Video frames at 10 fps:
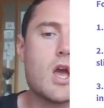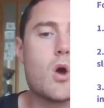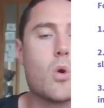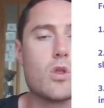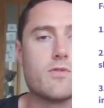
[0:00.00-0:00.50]

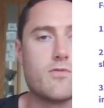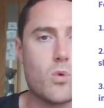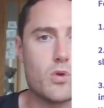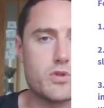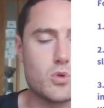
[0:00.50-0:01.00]
Or the
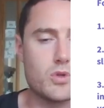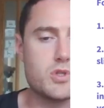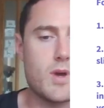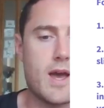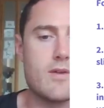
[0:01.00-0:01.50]
fourth choice you
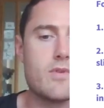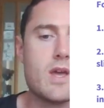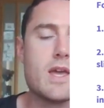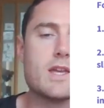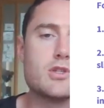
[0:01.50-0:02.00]
have
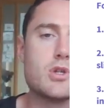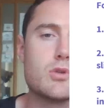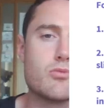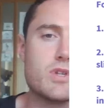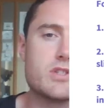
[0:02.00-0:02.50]
is you can
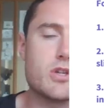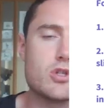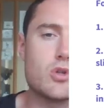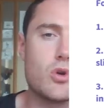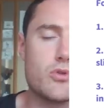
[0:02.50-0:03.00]
research
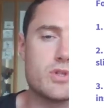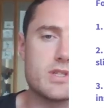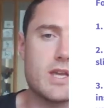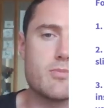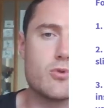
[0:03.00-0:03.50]
other
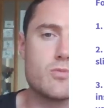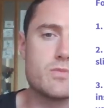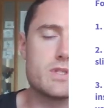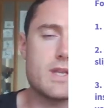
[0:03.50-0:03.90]
escape rooms